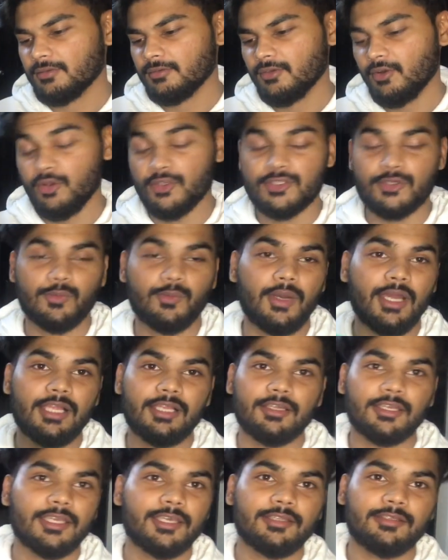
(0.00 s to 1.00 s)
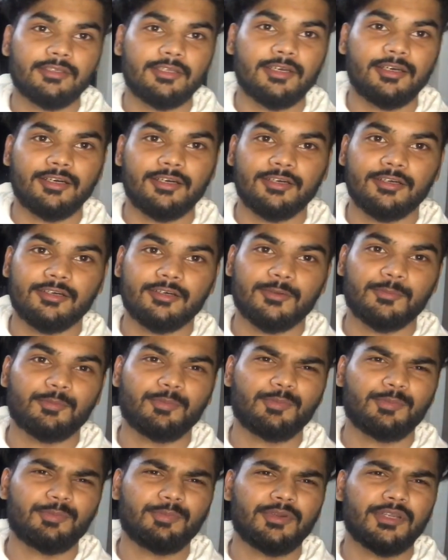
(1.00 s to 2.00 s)
Oscar Wilde again.
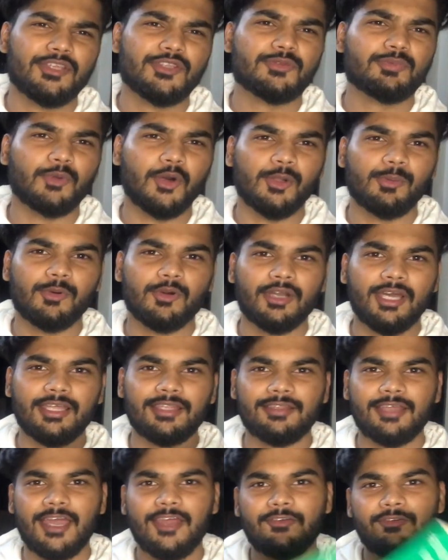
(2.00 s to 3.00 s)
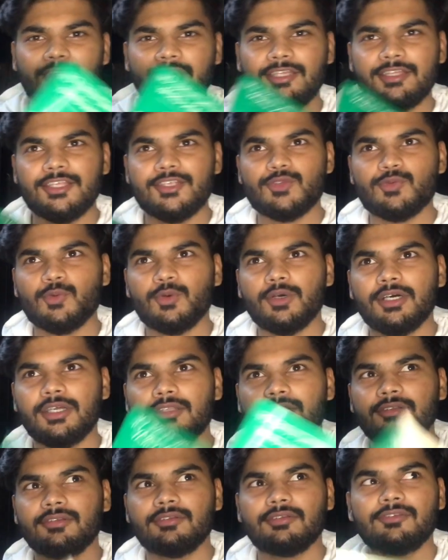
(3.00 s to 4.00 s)
Pretty small book. I read this
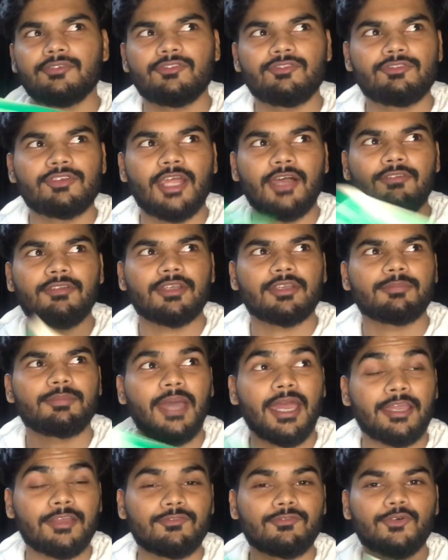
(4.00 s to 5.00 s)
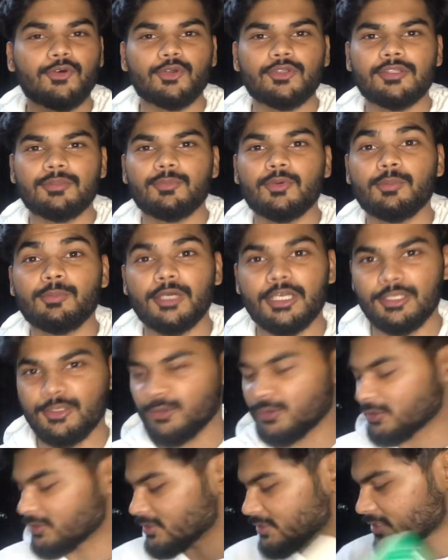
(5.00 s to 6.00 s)
one traveling back and forth in Mumbai
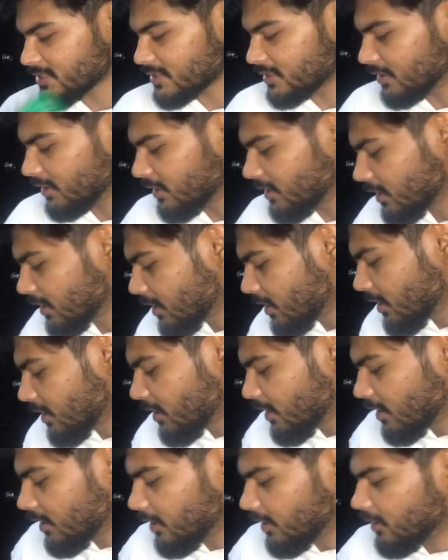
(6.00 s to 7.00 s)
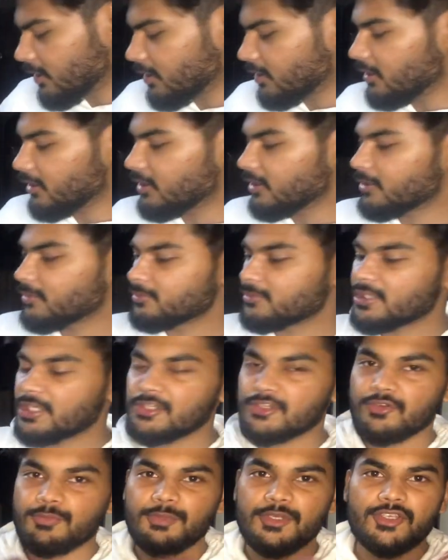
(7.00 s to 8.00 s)
locals. Tales
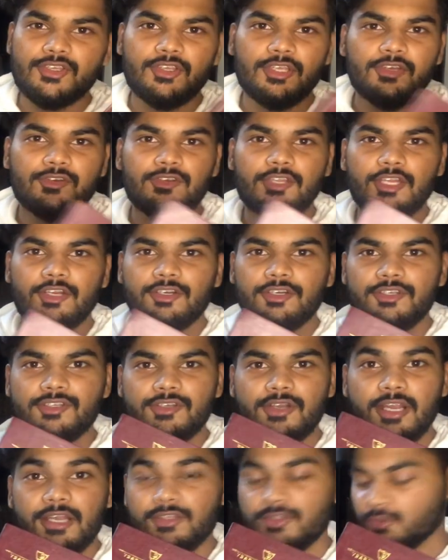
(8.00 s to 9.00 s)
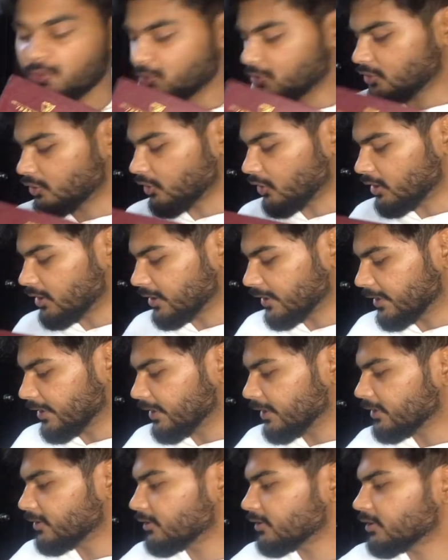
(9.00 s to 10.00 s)
of Mystery and Terror, Sir Arthur Conan Doyle
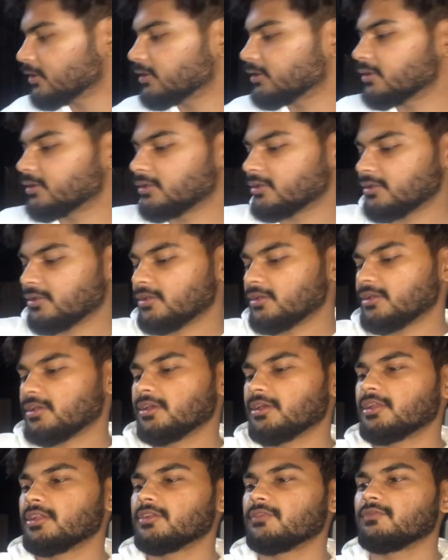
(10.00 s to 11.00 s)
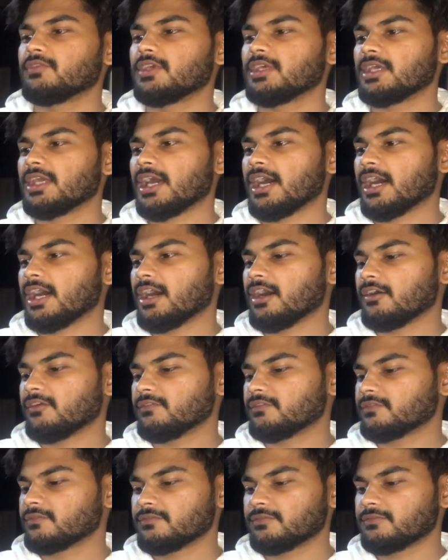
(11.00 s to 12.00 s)
again. We have
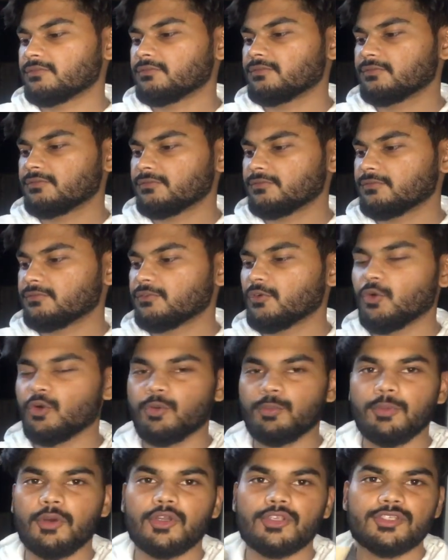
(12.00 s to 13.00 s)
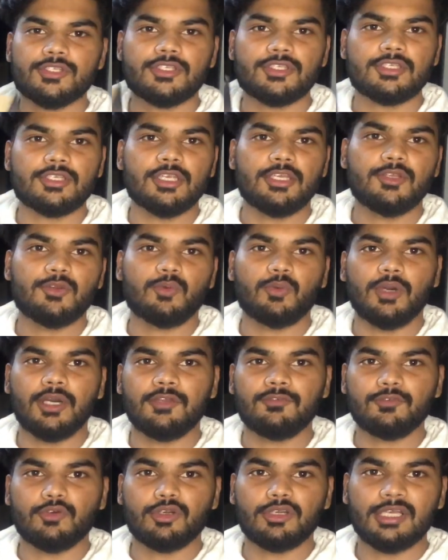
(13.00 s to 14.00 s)
four books into one,
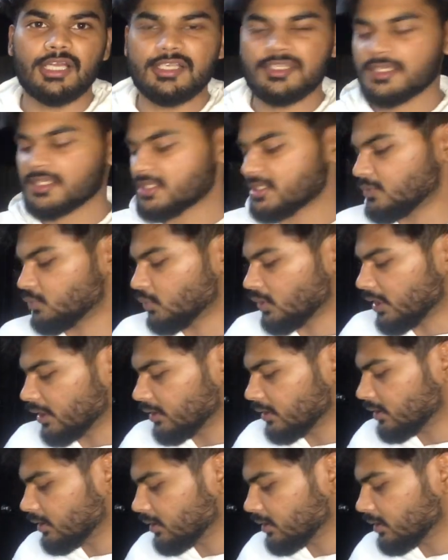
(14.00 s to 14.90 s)
four classics in one.